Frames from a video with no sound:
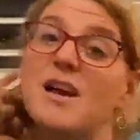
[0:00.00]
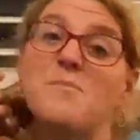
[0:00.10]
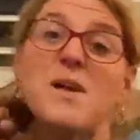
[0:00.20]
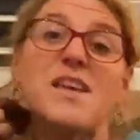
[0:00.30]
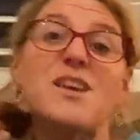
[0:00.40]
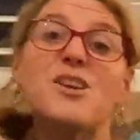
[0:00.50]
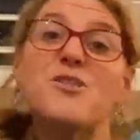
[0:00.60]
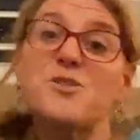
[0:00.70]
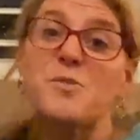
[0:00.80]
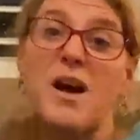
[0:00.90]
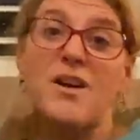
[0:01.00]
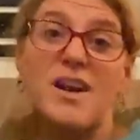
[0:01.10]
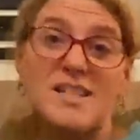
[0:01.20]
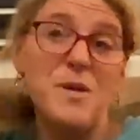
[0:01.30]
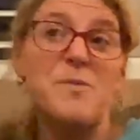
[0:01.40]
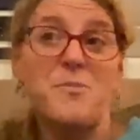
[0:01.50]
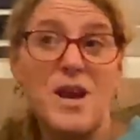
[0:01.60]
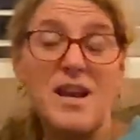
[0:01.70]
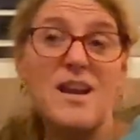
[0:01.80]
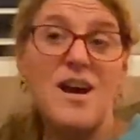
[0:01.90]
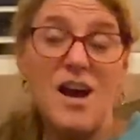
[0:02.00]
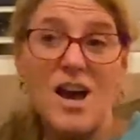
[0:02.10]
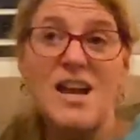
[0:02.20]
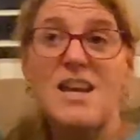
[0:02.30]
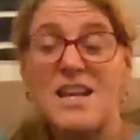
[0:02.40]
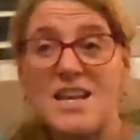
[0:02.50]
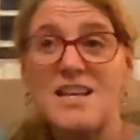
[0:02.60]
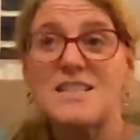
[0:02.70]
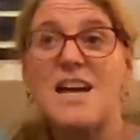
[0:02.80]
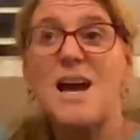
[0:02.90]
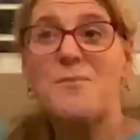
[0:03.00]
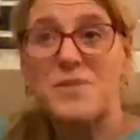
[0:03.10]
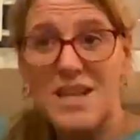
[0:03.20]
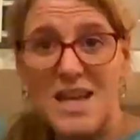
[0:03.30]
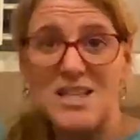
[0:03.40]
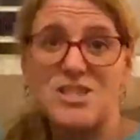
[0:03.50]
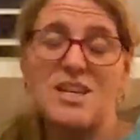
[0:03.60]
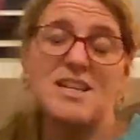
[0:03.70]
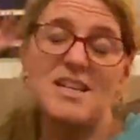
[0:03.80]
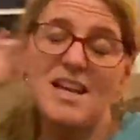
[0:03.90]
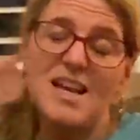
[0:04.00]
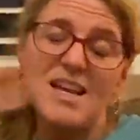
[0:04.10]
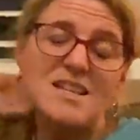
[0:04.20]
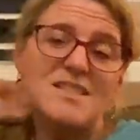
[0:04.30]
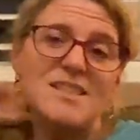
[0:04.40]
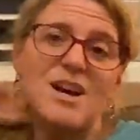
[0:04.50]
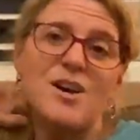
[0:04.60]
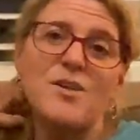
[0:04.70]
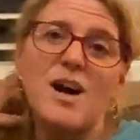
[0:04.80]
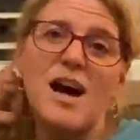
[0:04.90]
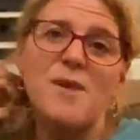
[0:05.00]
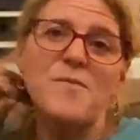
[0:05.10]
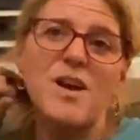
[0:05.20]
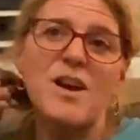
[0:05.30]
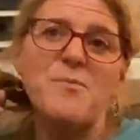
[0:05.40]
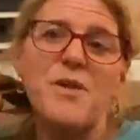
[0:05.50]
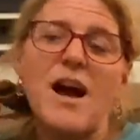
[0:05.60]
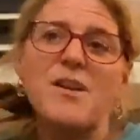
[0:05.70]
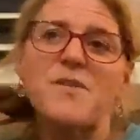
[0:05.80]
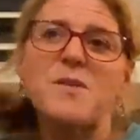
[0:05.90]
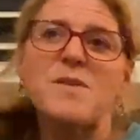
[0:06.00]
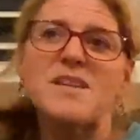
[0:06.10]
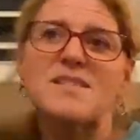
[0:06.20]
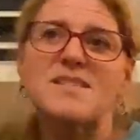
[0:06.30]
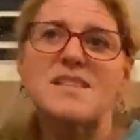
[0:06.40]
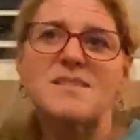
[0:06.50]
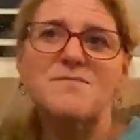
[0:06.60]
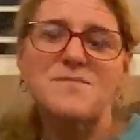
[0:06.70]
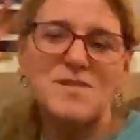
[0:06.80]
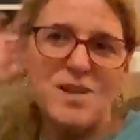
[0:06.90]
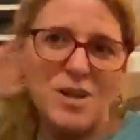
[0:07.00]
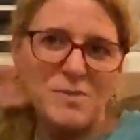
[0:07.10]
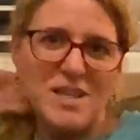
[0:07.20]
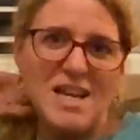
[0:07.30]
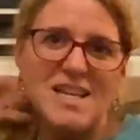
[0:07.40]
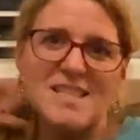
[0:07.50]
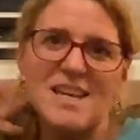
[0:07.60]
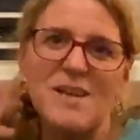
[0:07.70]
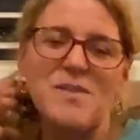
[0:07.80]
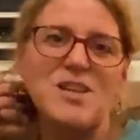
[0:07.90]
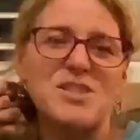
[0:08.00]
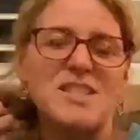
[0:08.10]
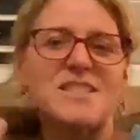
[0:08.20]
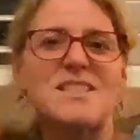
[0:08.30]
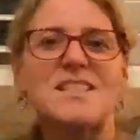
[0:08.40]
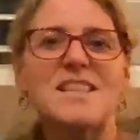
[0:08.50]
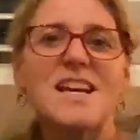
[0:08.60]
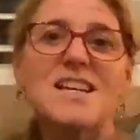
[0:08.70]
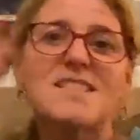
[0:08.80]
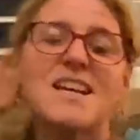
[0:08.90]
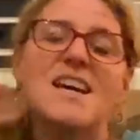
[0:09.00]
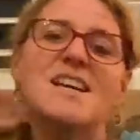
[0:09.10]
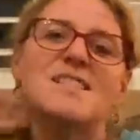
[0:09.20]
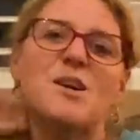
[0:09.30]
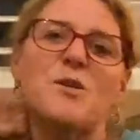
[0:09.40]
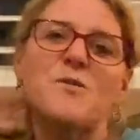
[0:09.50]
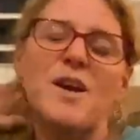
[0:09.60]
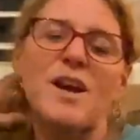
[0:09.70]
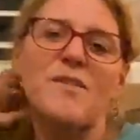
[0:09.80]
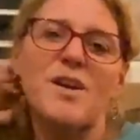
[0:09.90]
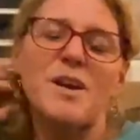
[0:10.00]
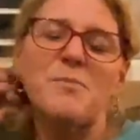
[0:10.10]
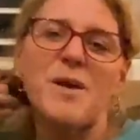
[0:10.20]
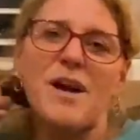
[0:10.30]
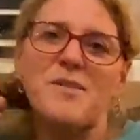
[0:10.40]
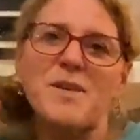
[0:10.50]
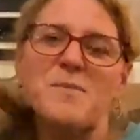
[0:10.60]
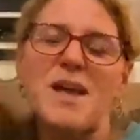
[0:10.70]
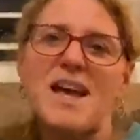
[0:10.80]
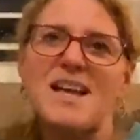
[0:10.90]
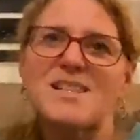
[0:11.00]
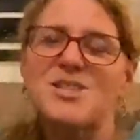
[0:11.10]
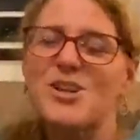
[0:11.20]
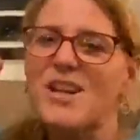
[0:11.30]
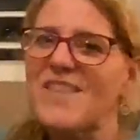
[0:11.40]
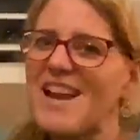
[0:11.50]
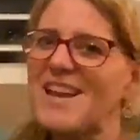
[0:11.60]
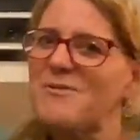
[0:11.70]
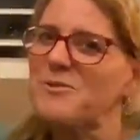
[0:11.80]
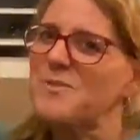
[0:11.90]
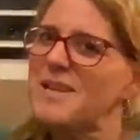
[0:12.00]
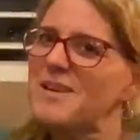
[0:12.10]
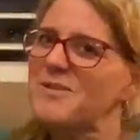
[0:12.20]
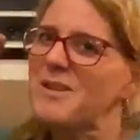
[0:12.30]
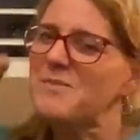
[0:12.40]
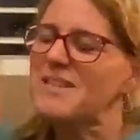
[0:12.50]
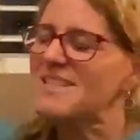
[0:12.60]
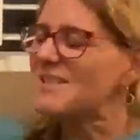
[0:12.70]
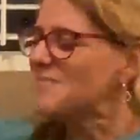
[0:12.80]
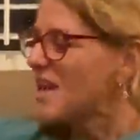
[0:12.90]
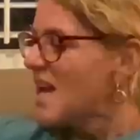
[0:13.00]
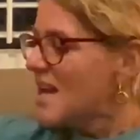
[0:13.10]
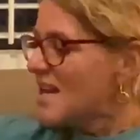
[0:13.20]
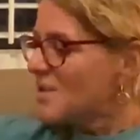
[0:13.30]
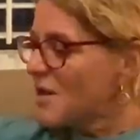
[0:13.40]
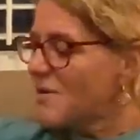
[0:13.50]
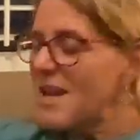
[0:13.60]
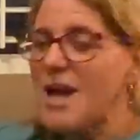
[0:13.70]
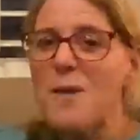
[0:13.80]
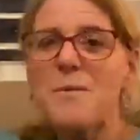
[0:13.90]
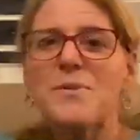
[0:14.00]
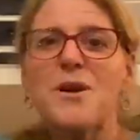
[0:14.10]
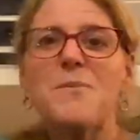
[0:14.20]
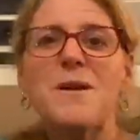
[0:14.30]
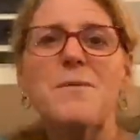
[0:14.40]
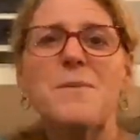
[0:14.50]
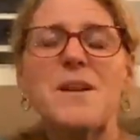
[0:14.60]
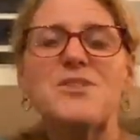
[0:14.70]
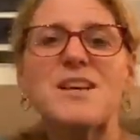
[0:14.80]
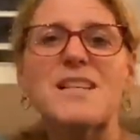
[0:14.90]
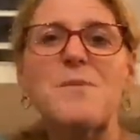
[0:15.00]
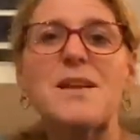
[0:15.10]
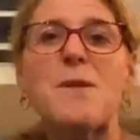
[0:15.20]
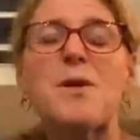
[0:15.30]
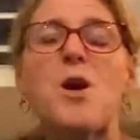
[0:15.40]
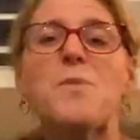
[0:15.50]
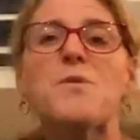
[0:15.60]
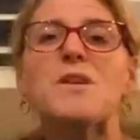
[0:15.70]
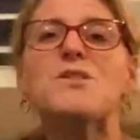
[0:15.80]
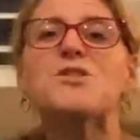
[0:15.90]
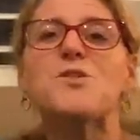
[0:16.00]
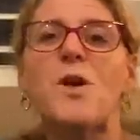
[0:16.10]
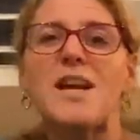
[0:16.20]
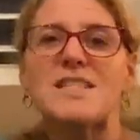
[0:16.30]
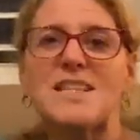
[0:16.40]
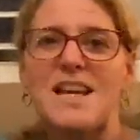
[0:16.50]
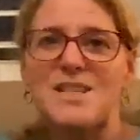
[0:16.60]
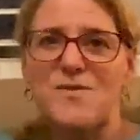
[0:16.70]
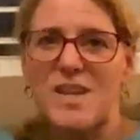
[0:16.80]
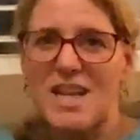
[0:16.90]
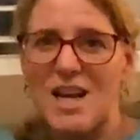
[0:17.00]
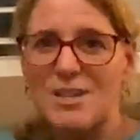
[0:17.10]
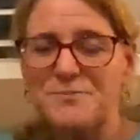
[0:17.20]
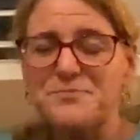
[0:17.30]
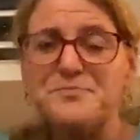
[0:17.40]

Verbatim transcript: making huge progress with Brennan on his application. So I'm very proud of him. He called me today. He's like, I finished this, this, and this. So we're very, very proud of him. And turning that in will be a great big deal. So anyway, comment below what made you guys happy today. We hope you enjoyed today's video.